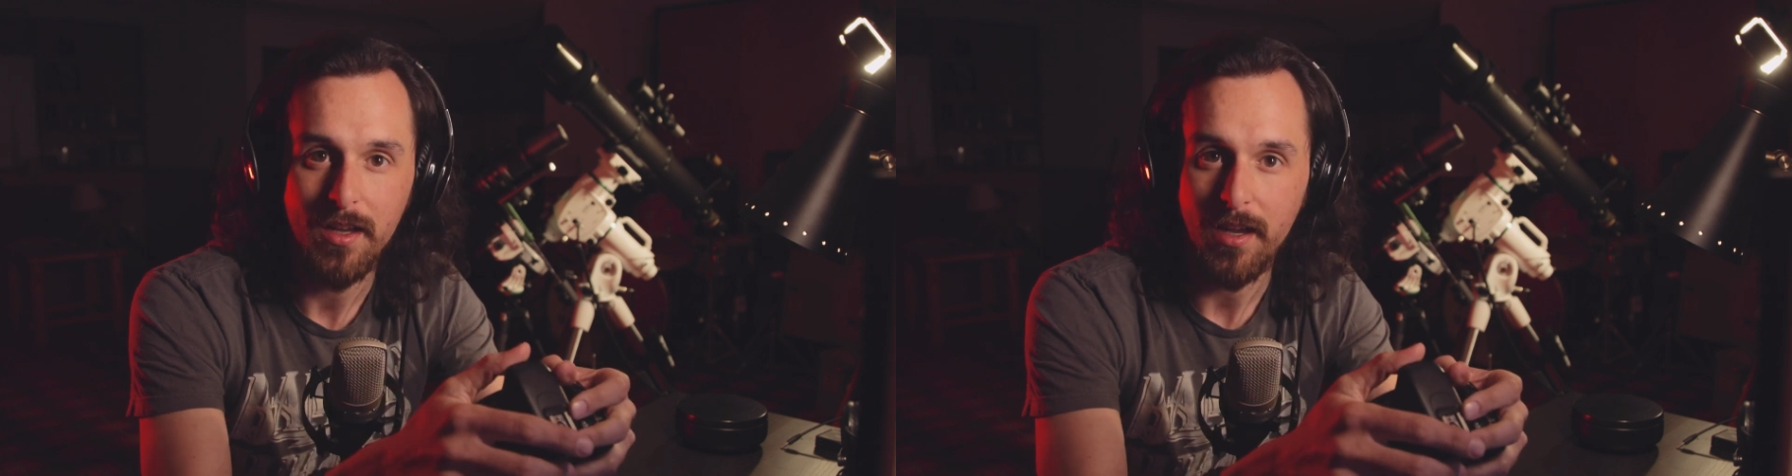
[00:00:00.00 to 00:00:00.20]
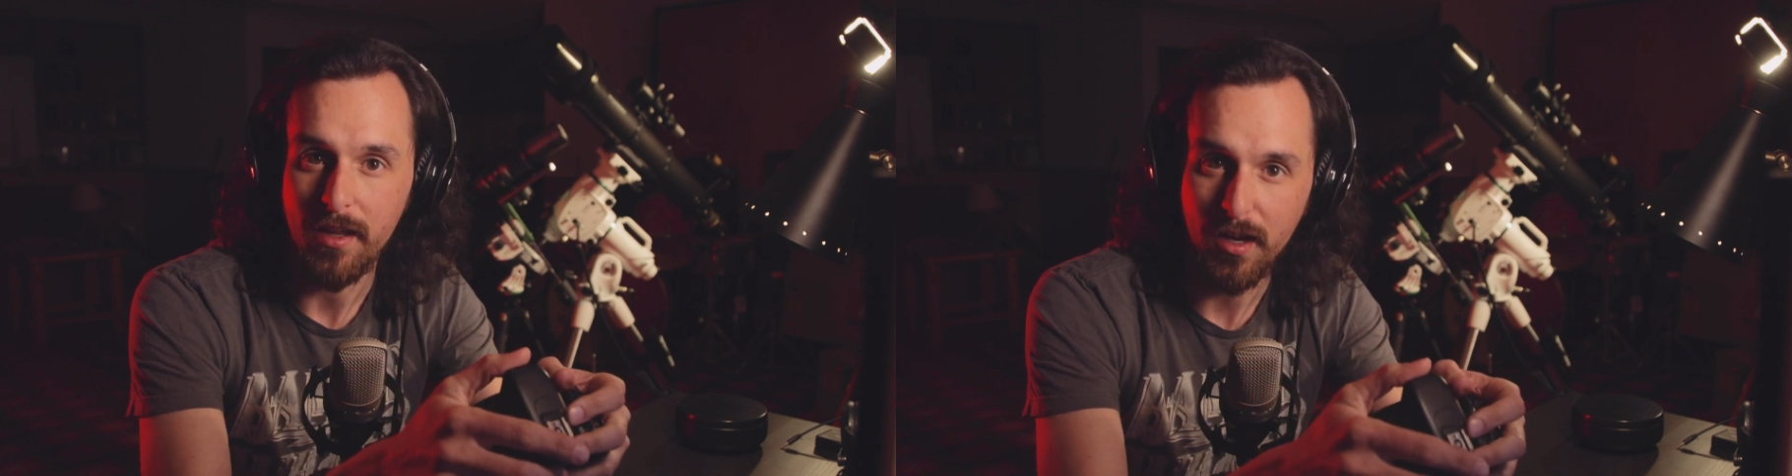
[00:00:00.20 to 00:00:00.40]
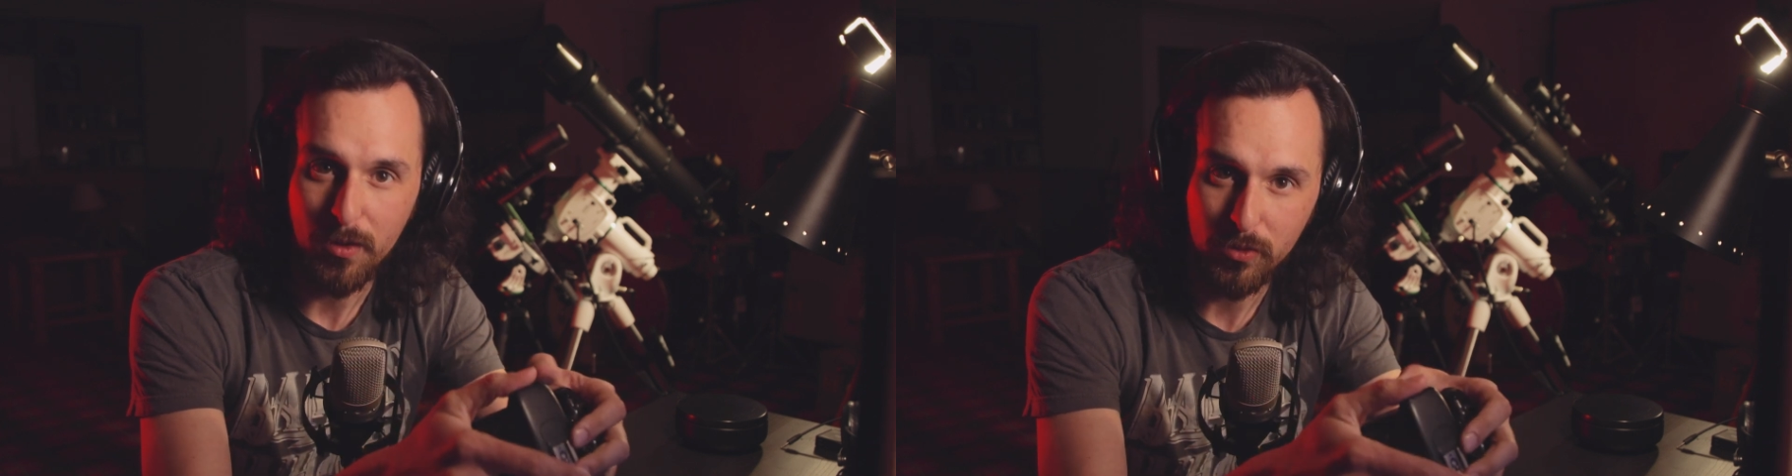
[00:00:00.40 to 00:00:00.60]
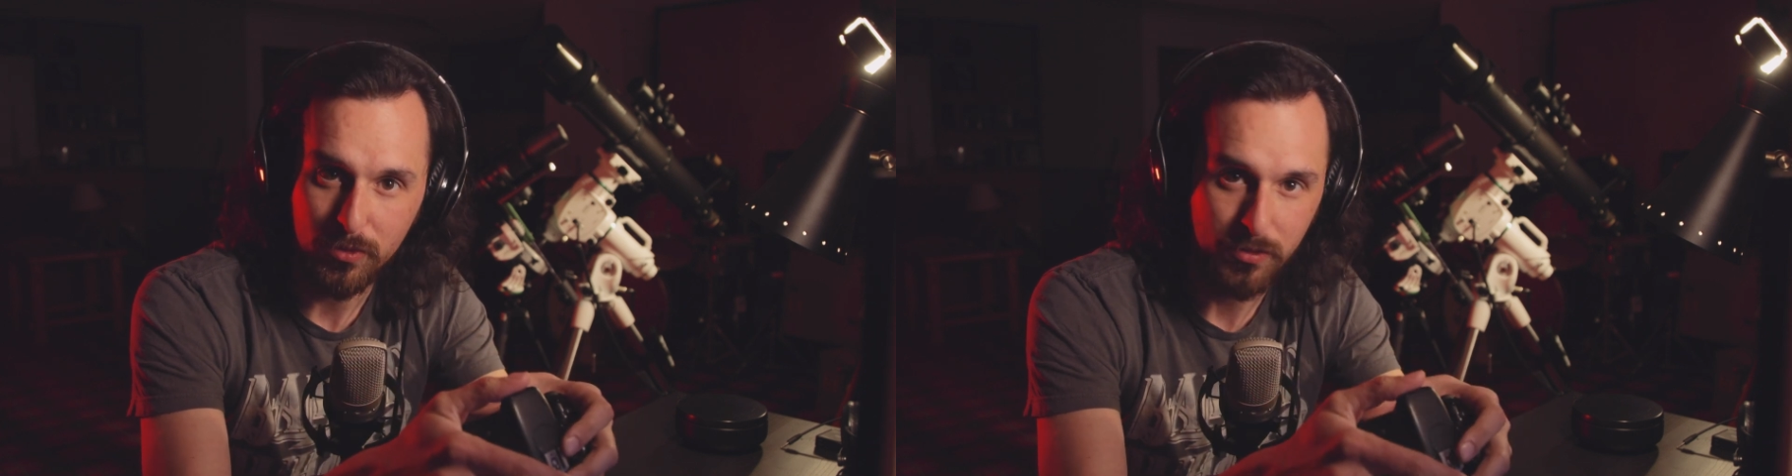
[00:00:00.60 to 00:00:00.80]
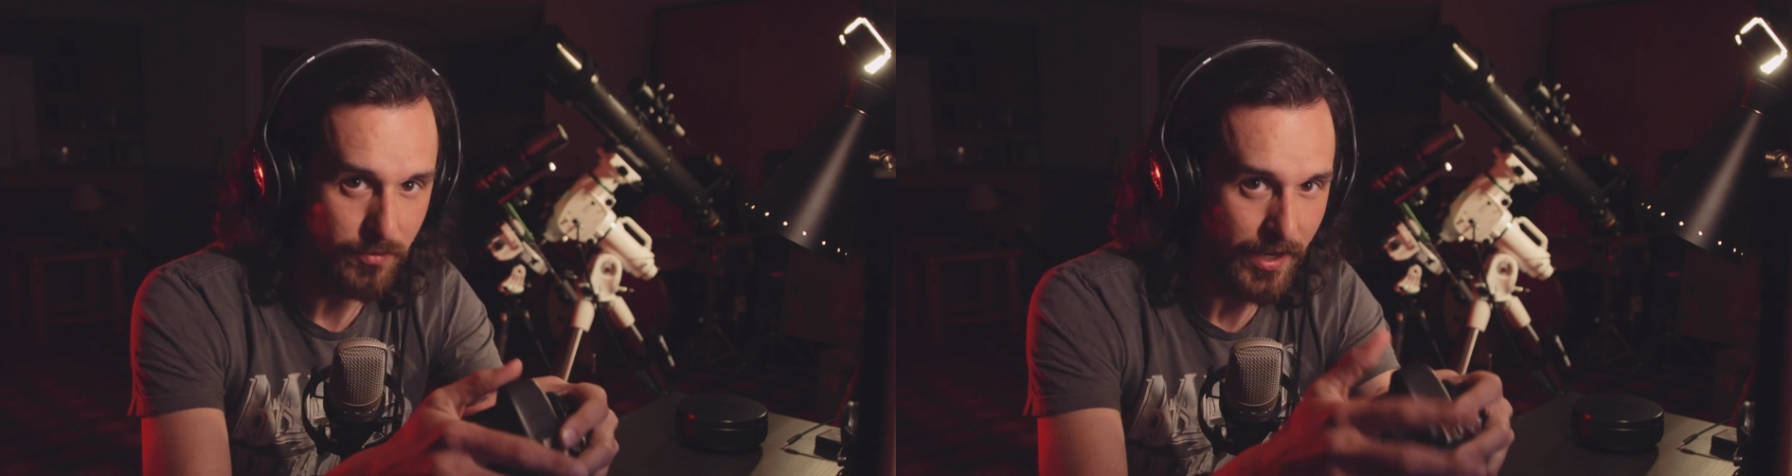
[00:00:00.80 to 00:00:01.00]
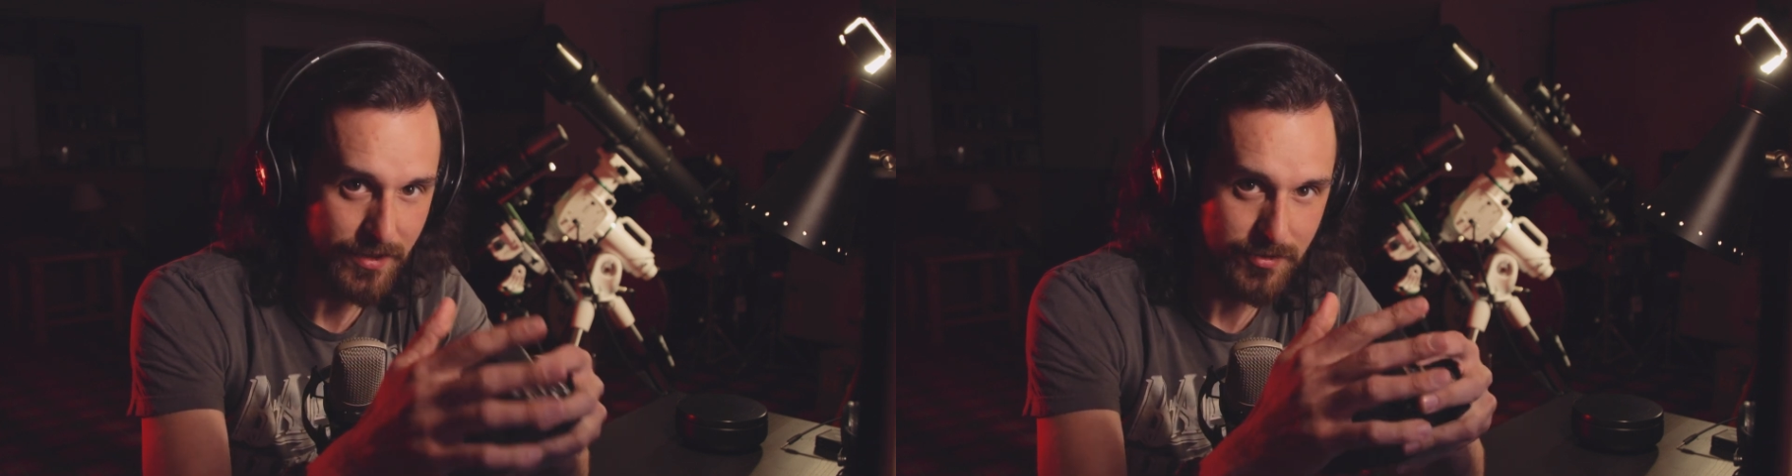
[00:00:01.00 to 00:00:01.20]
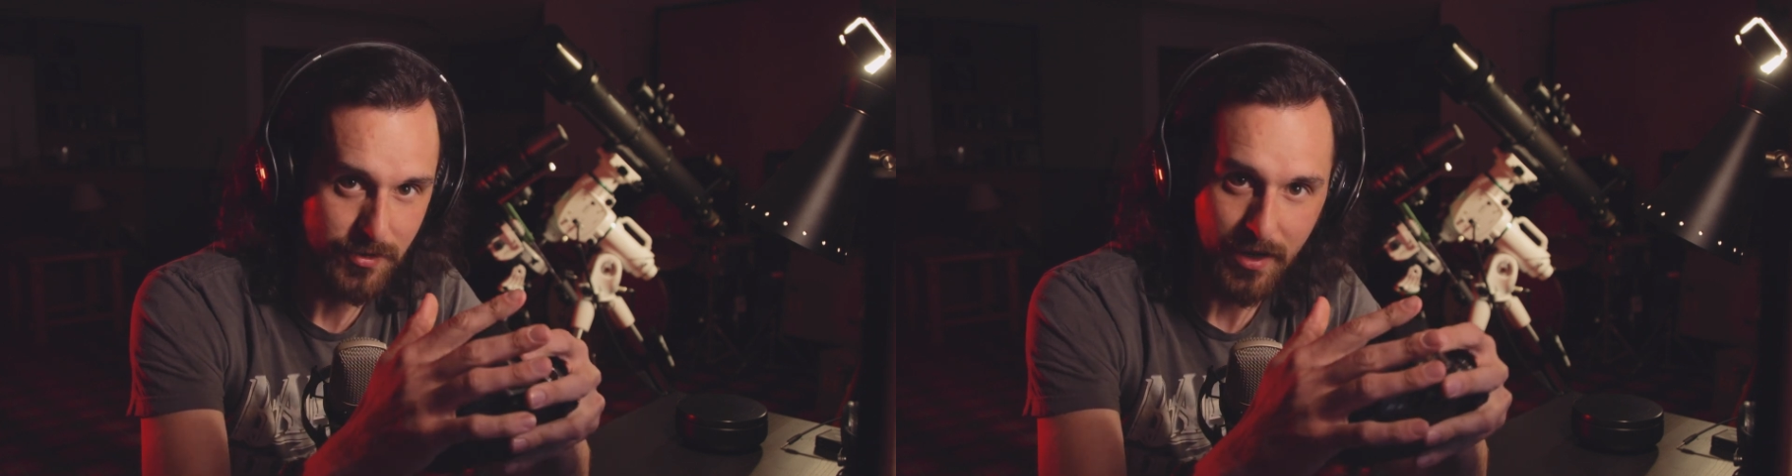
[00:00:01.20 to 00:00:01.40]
and I will answer